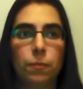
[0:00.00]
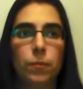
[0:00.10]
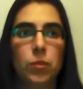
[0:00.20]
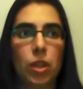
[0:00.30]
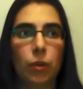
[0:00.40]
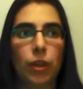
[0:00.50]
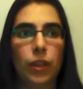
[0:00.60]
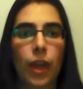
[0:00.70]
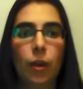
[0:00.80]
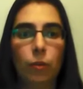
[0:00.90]
So
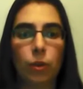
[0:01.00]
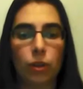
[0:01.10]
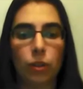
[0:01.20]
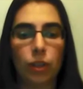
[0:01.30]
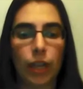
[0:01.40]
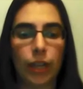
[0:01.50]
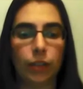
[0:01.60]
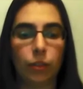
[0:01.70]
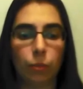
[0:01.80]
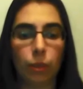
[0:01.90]
in that role, I
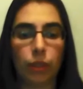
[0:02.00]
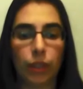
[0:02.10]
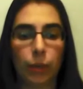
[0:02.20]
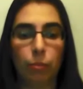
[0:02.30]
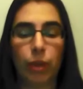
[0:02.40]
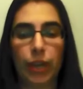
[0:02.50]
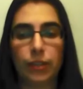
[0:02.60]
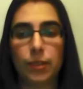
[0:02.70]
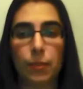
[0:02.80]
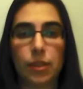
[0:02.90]
got to really
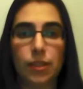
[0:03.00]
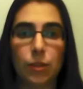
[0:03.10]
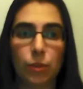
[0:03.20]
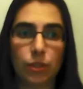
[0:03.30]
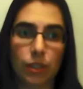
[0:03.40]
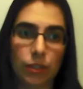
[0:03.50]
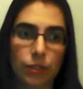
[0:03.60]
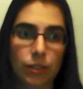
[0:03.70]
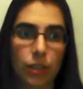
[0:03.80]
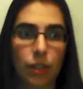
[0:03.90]
practice my SQL
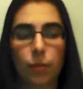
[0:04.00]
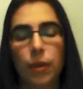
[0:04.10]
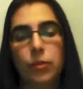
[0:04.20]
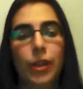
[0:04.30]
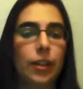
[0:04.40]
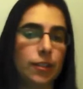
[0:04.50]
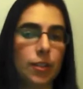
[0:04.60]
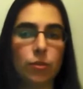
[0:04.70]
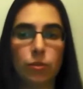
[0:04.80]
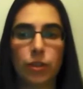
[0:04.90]
skills. I was writing
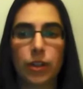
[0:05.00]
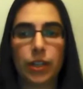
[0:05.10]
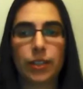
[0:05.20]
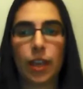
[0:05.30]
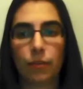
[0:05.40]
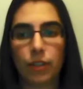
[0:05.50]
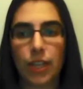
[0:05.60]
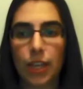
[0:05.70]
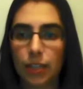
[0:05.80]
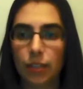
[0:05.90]
SQL queries every
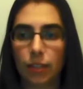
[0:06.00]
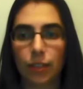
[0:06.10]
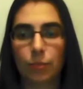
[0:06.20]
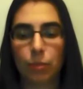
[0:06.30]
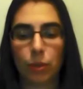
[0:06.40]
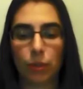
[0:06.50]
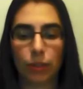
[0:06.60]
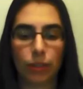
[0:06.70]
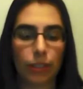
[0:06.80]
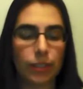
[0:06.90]
day to
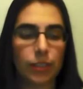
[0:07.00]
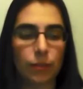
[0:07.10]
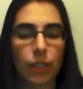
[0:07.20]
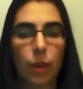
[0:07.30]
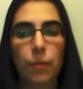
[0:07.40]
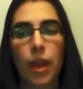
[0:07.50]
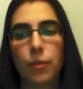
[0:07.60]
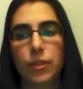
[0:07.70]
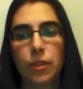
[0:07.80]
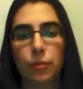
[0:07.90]
pull lists of alumni
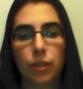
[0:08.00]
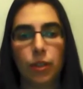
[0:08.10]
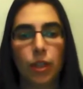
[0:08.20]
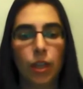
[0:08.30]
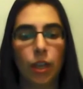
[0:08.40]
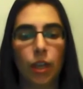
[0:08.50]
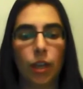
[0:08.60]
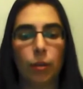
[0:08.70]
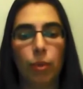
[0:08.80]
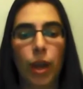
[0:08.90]
with different
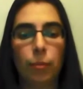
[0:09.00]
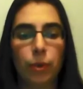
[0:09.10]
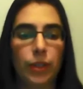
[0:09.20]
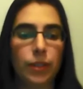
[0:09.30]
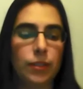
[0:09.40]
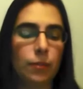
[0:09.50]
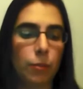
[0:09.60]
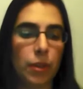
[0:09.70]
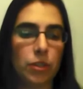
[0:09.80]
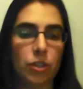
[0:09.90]
properties,
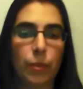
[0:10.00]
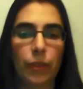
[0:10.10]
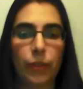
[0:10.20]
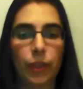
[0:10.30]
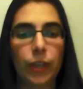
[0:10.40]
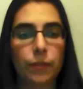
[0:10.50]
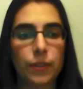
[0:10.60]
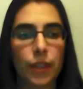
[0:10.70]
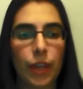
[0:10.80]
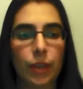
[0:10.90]
information about the gifts
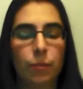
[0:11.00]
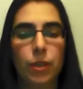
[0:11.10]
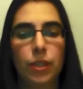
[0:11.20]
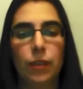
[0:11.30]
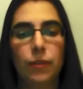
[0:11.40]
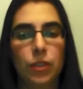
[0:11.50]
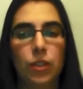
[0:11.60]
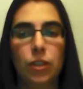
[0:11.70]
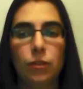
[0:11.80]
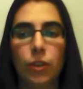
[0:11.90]
that had been given to
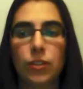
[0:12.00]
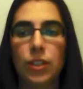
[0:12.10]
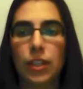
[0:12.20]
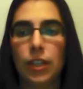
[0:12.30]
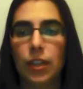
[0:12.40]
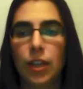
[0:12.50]
the university.